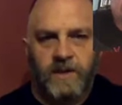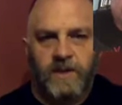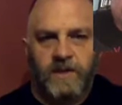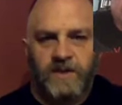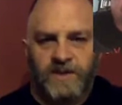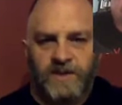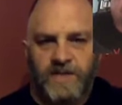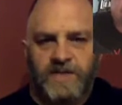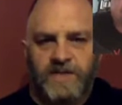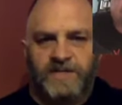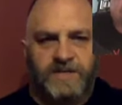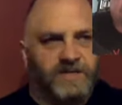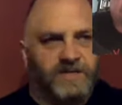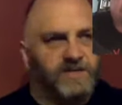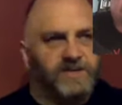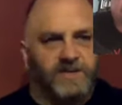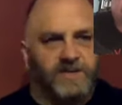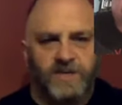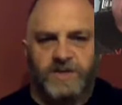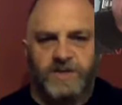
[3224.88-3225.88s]
This is
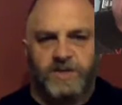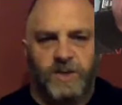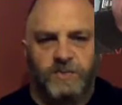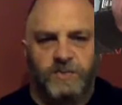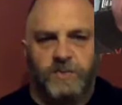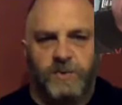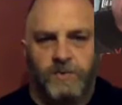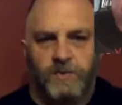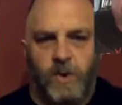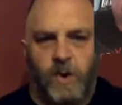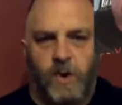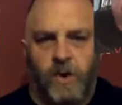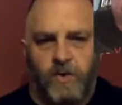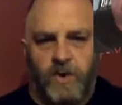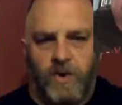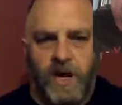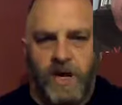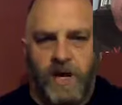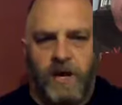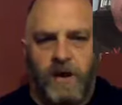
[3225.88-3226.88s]
the Super Bowl
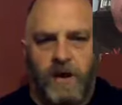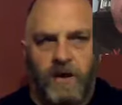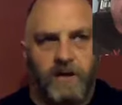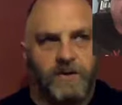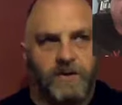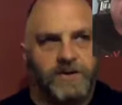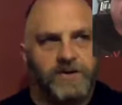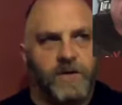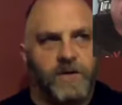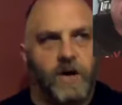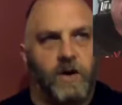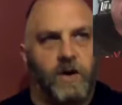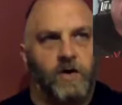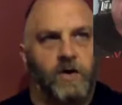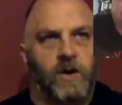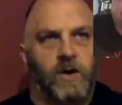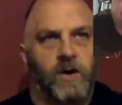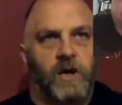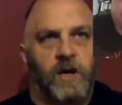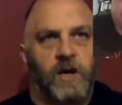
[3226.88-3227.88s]
right here. So
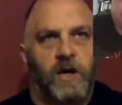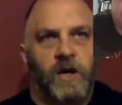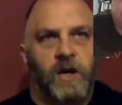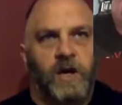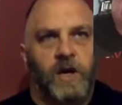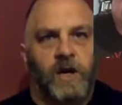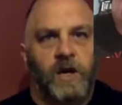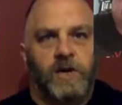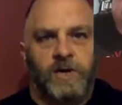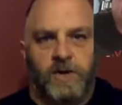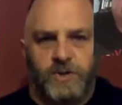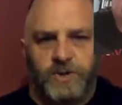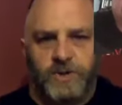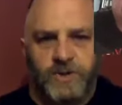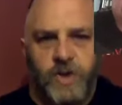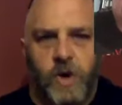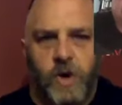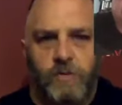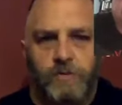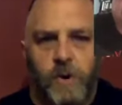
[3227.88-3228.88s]
there's
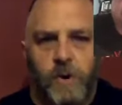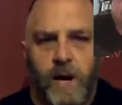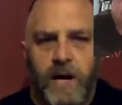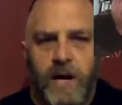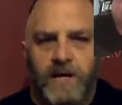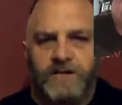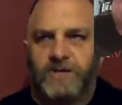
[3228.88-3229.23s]
no breaks.